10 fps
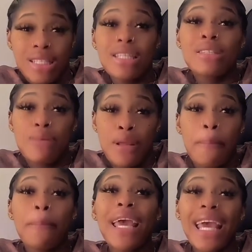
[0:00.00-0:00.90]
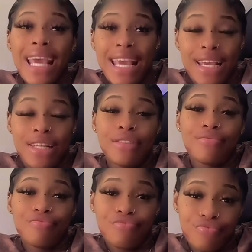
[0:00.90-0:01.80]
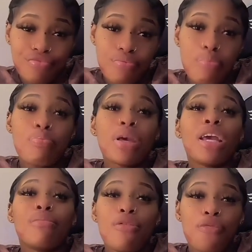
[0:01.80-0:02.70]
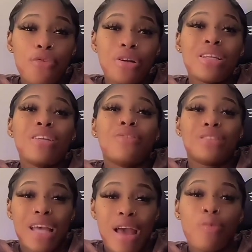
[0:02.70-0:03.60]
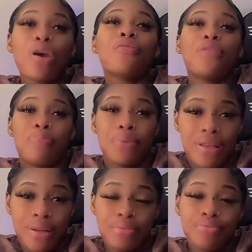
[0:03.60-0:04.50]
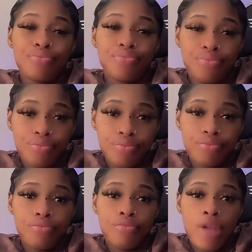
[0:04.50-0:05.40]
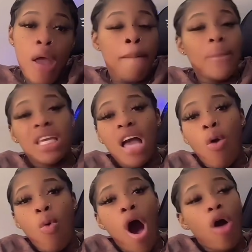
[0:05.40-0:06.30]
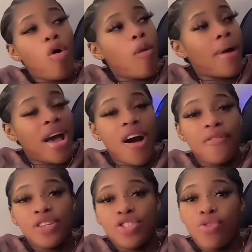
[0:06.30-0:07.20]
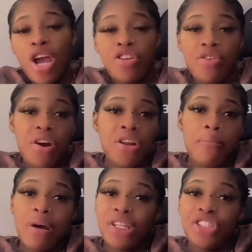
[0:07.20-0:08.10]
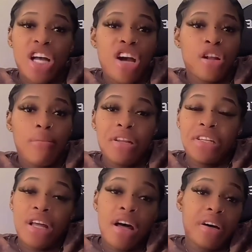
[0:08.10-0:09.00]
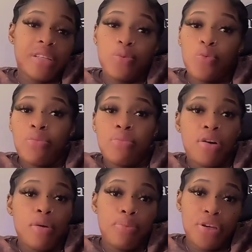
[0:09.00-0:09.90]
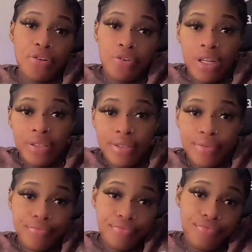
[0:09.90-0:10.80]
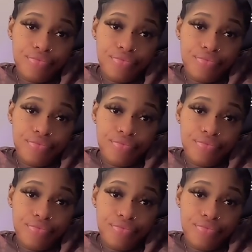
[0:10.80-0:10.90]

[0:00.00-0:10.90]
but it is being paid. Paid before the evil time wait for pay. Me can't walk go up at office right now and a manager and nobody not ask me when me I go pay the rent.